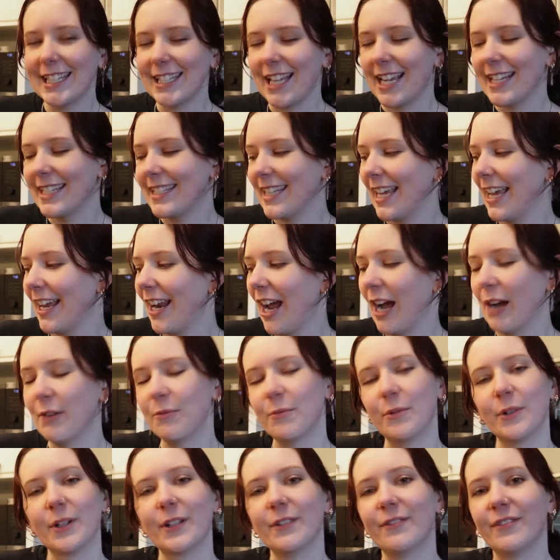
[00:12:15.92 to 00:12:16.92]
I said, I
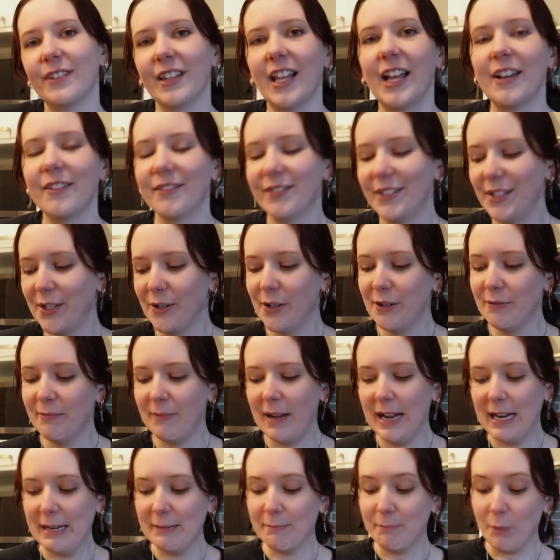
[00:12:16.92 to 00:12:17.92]
would have loved to have
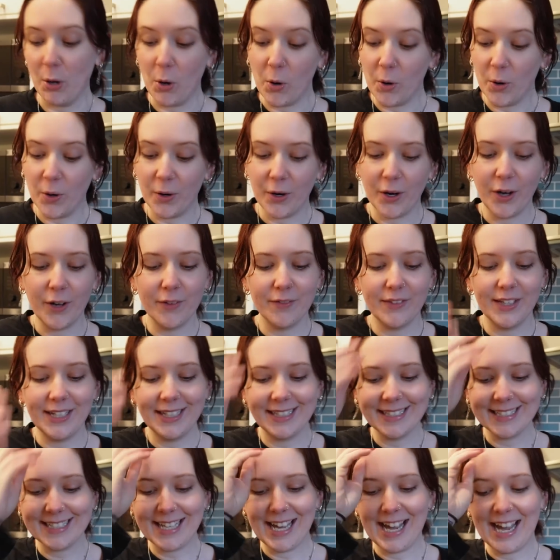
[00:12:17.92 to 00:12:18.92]
made more of
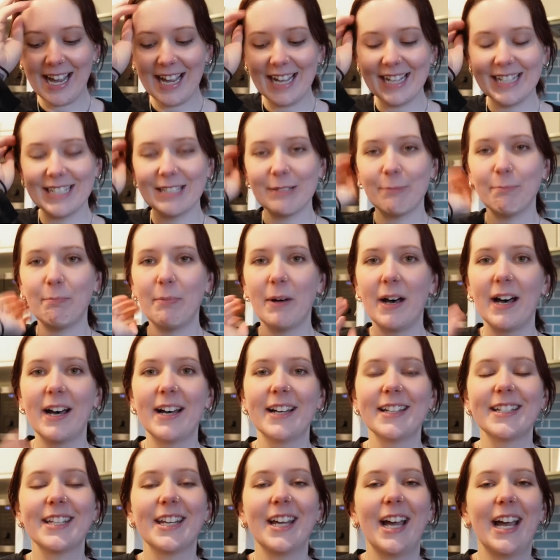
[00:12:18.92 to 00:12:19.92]
these guys,
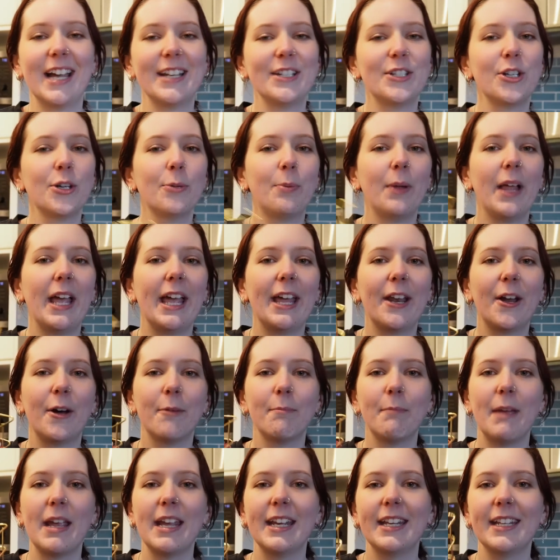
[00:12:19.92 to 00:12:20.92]
but I do plan
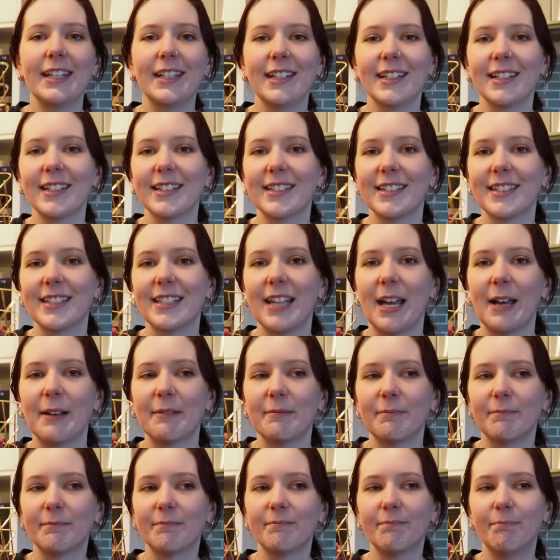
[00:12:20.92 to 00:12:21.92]
on making
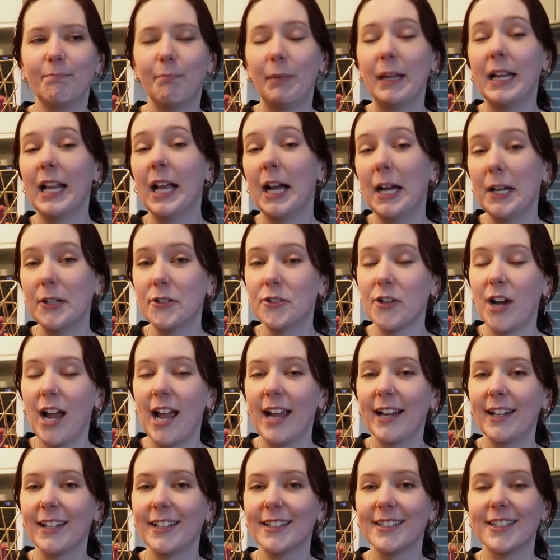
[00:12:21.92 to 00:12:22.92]
some bigger
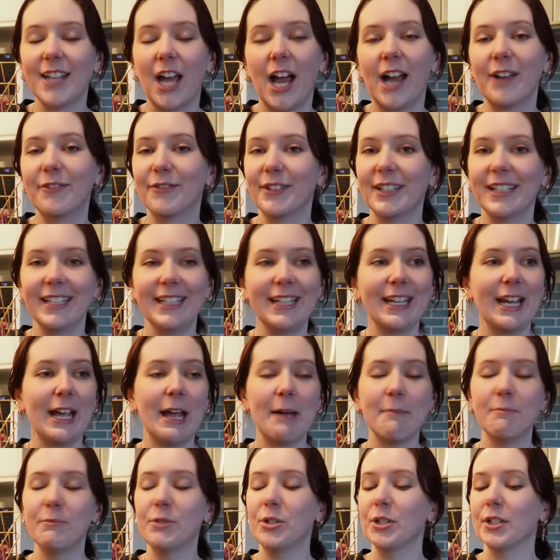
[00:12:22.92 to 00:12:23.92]
dragons. I really
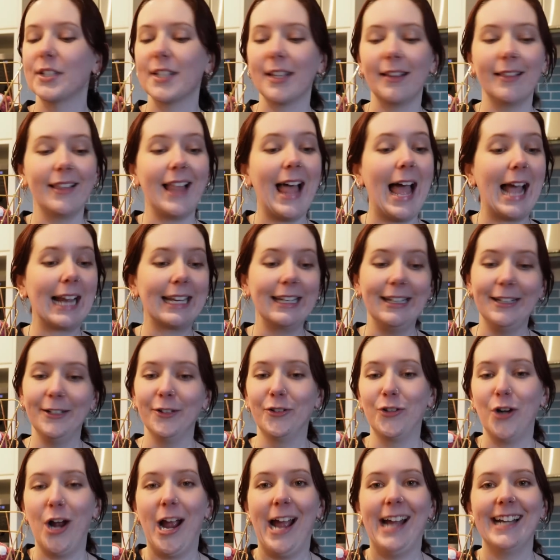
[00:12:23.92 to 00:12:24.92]
am just lacking
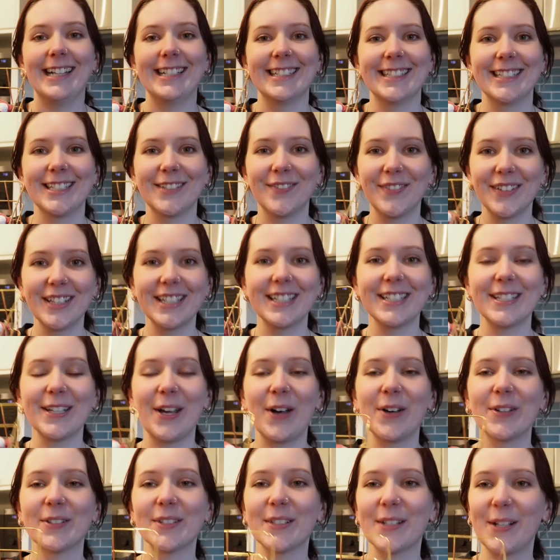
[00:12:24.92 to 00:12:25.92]
dragons for this
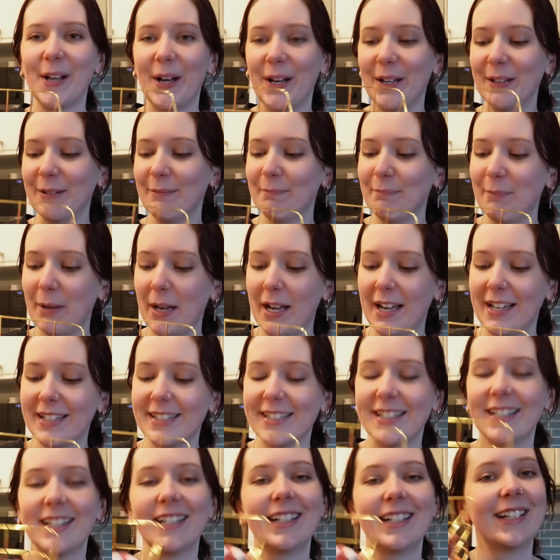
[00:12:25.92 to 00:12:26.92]
OzCon,
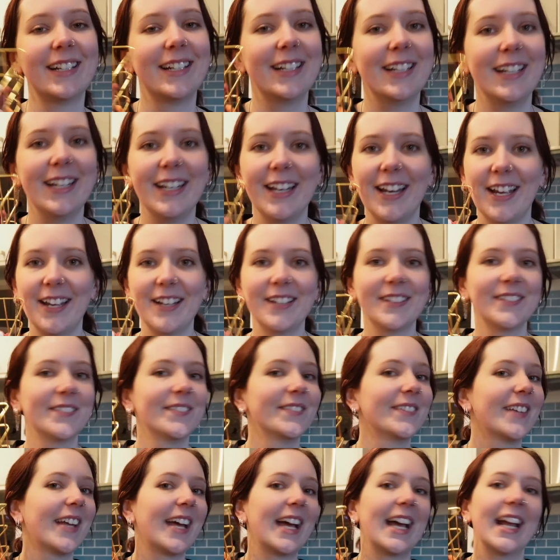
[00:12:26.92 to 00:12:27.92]
but you know,
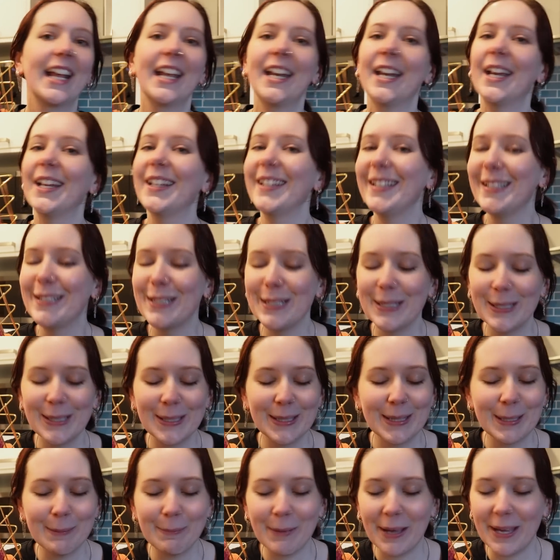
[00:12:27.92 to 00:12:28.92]
I can only do
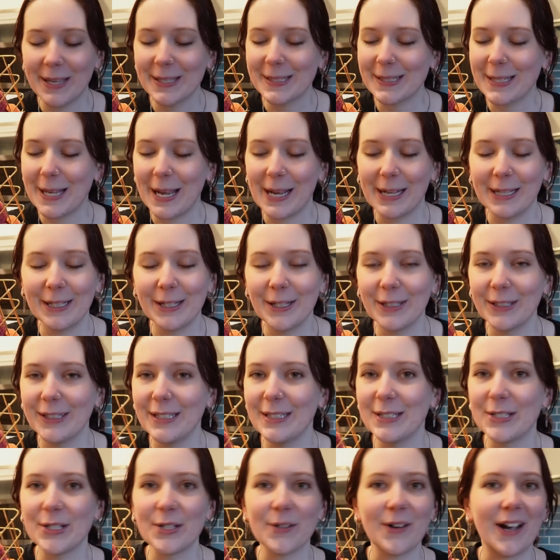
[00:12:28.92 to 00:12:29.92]
the best I can
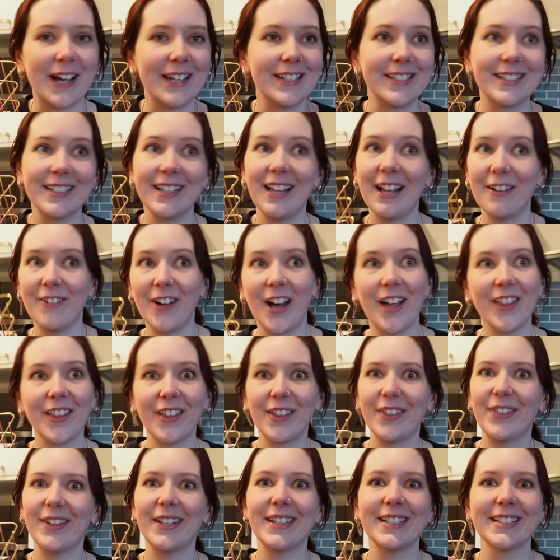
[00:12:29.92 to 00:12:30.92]
only do. I still have other
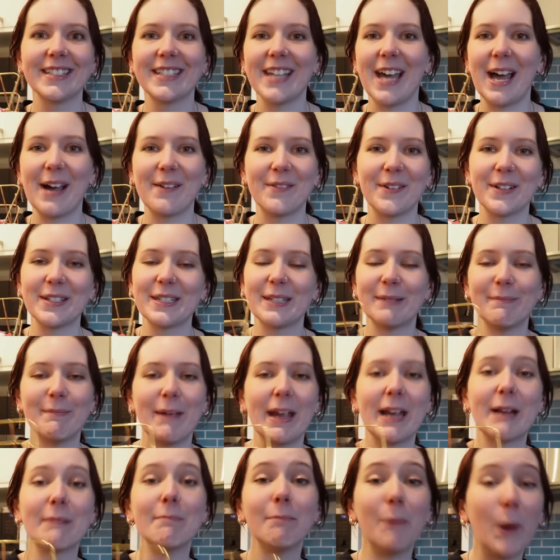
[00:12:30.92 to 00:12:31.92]
things I want to
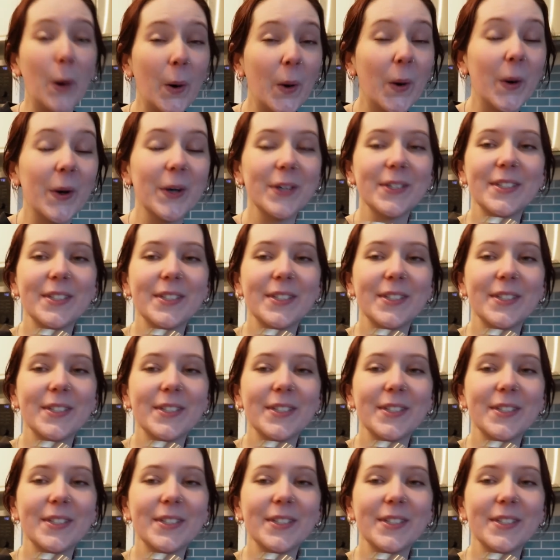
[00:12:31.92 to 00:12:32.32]
make more,